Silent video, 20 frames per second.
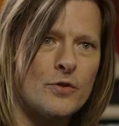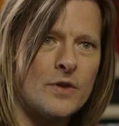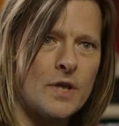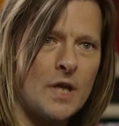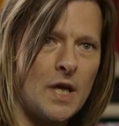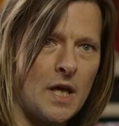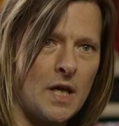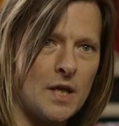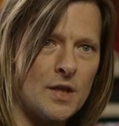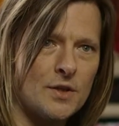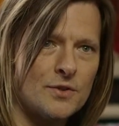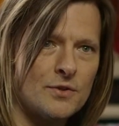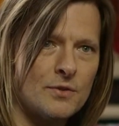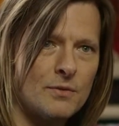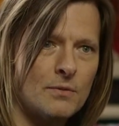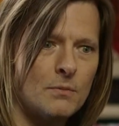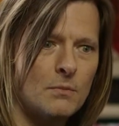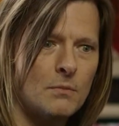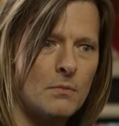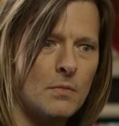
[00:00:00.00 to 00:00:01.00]
things
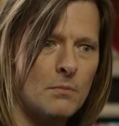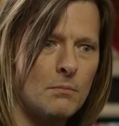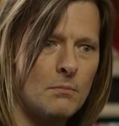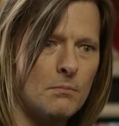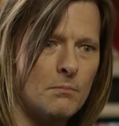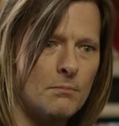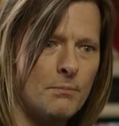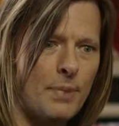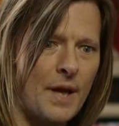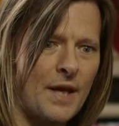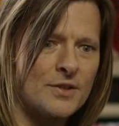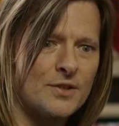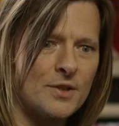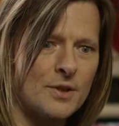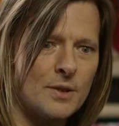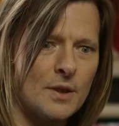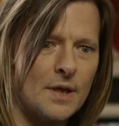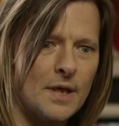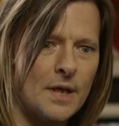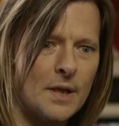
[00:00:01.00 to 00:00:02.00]

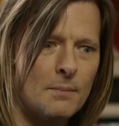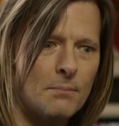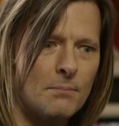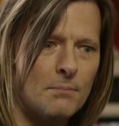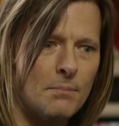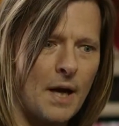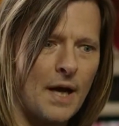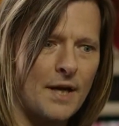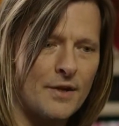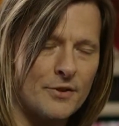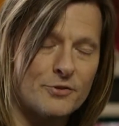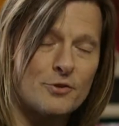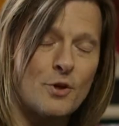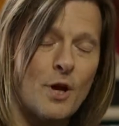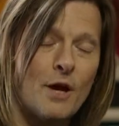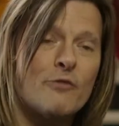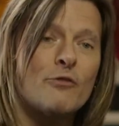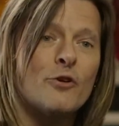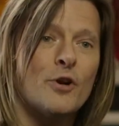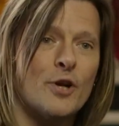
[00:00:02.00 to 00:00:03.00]
basically by
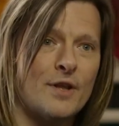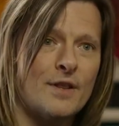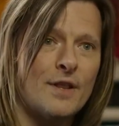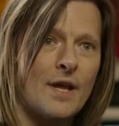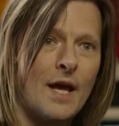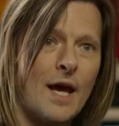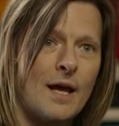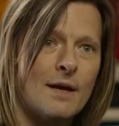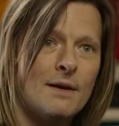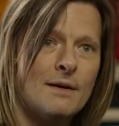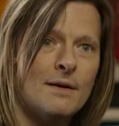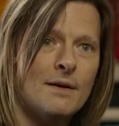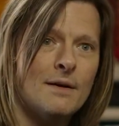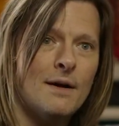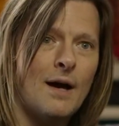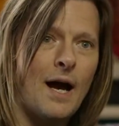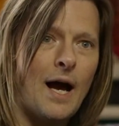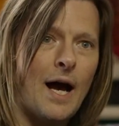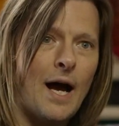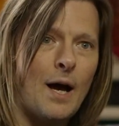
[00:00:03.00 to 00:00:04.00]
discovering that
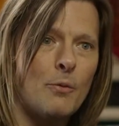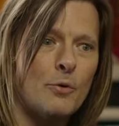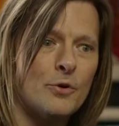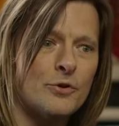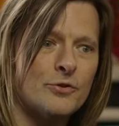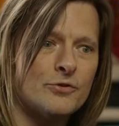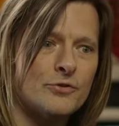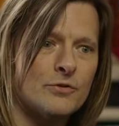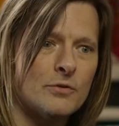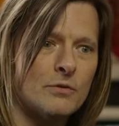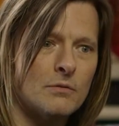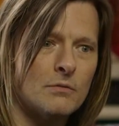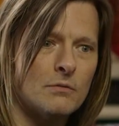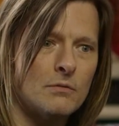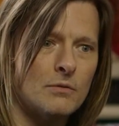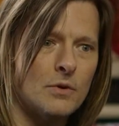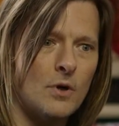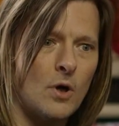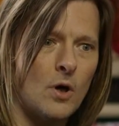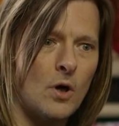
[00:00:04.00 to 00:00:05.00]
I was
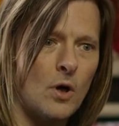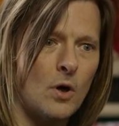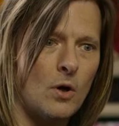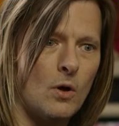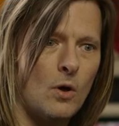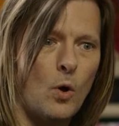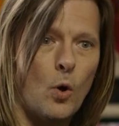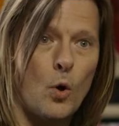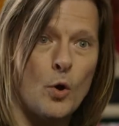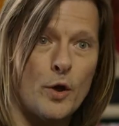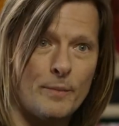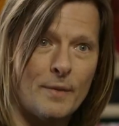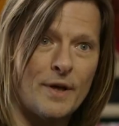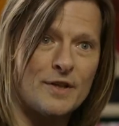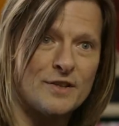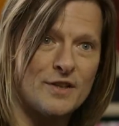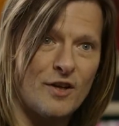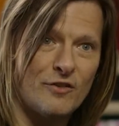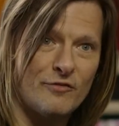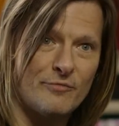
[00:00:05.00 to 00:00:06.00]
holding
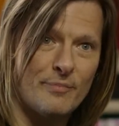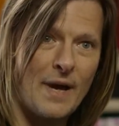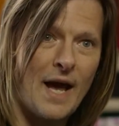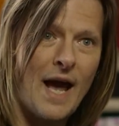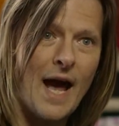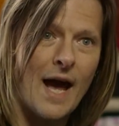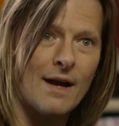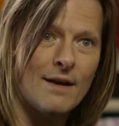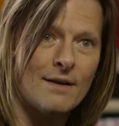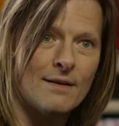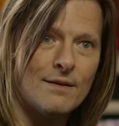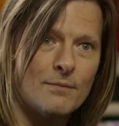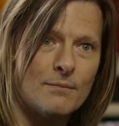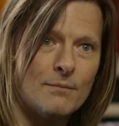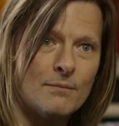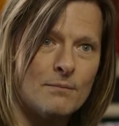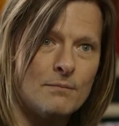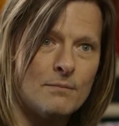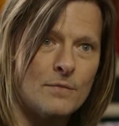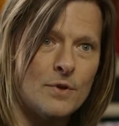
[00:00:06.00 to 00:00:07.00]
myself back,
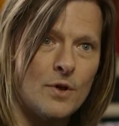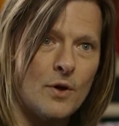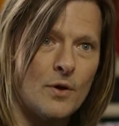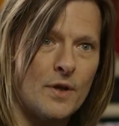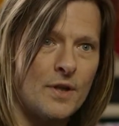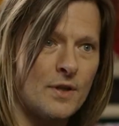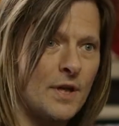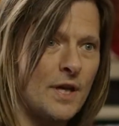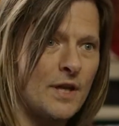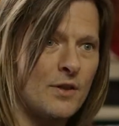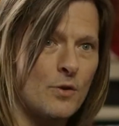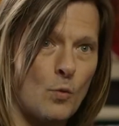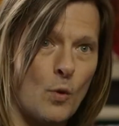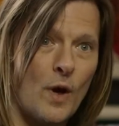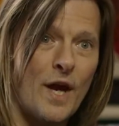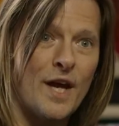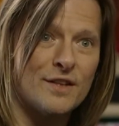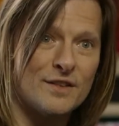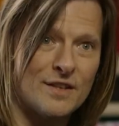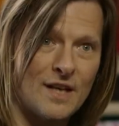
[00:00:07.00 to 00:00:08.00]
in the
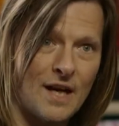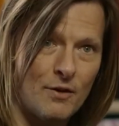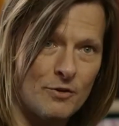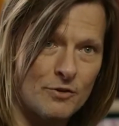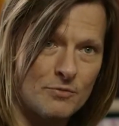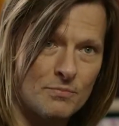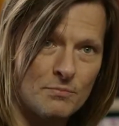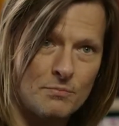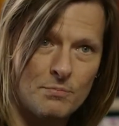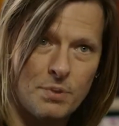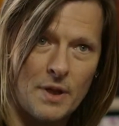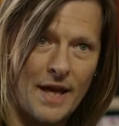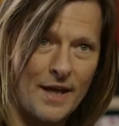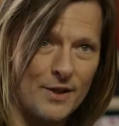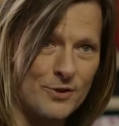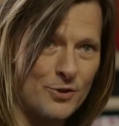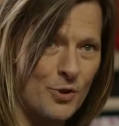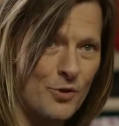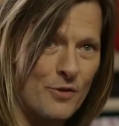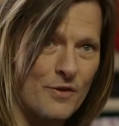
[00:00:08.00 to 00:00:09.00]
ways that I was
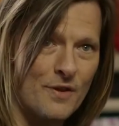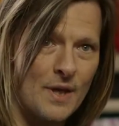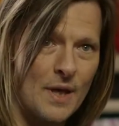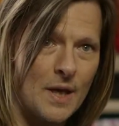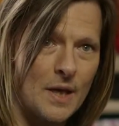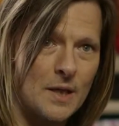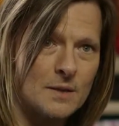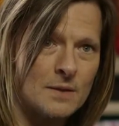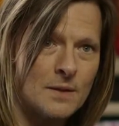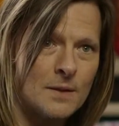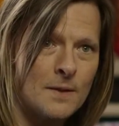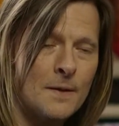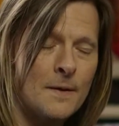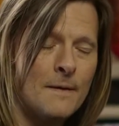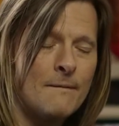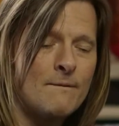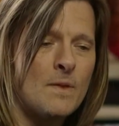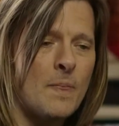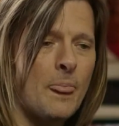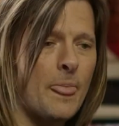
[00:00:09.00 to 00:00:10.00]
playing certain things.
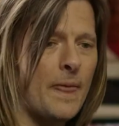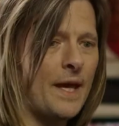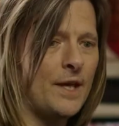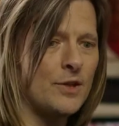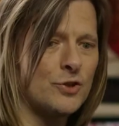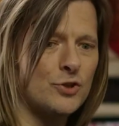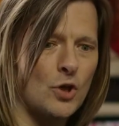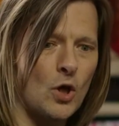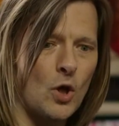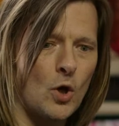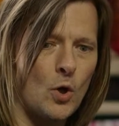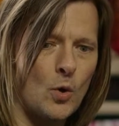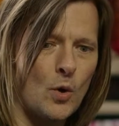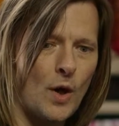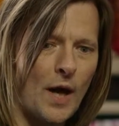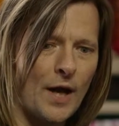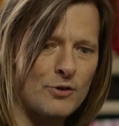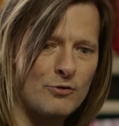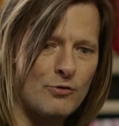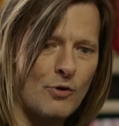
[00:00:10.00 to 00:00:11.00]
And so
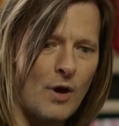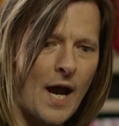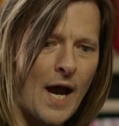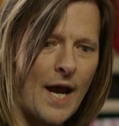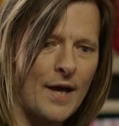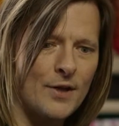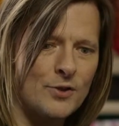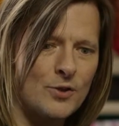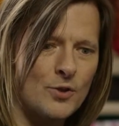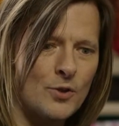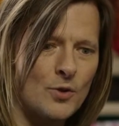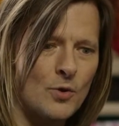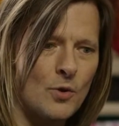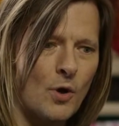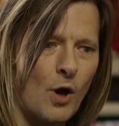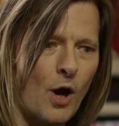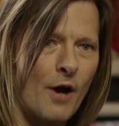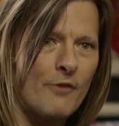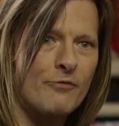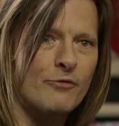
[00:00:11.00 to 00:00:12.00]
I try
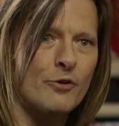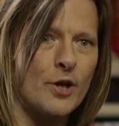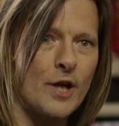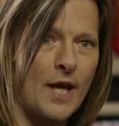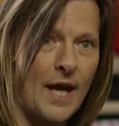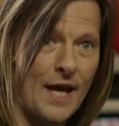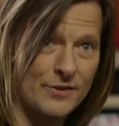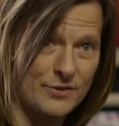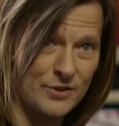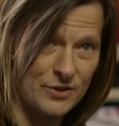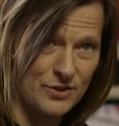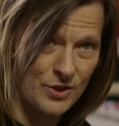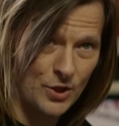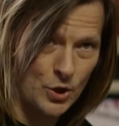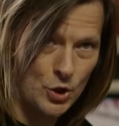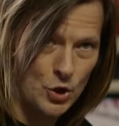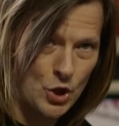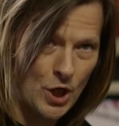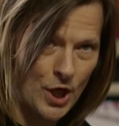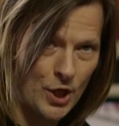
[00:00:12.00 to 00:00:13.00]
to offer it as a
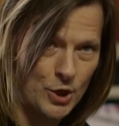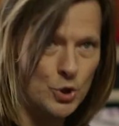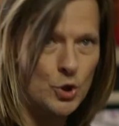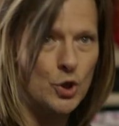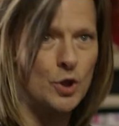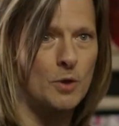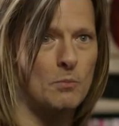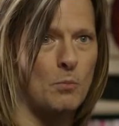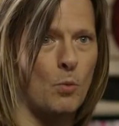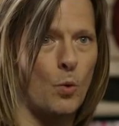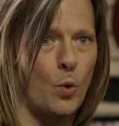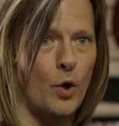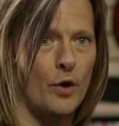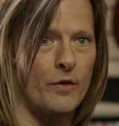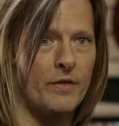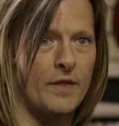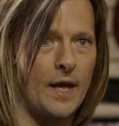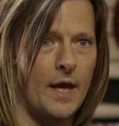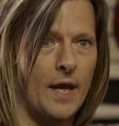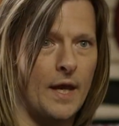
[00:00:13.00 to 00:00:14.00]
suggestion
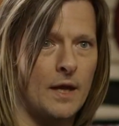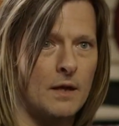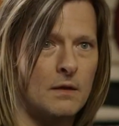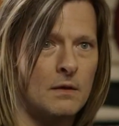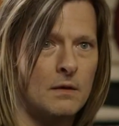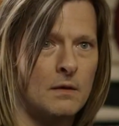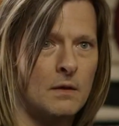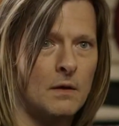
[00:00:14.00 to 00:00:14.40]
more than